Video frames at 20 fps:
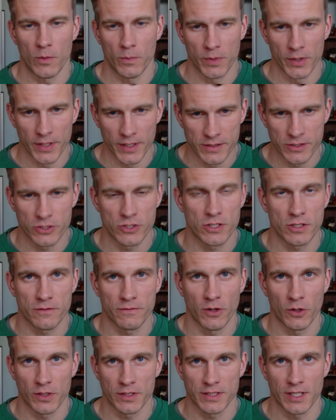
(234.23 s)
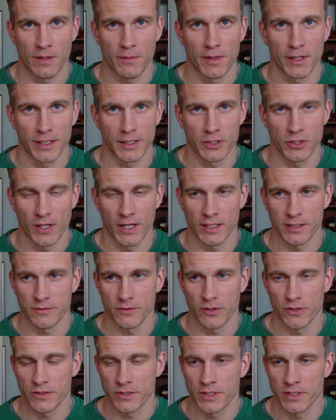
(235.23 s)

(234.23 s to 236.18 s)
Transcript: But this is just focused on money transfers.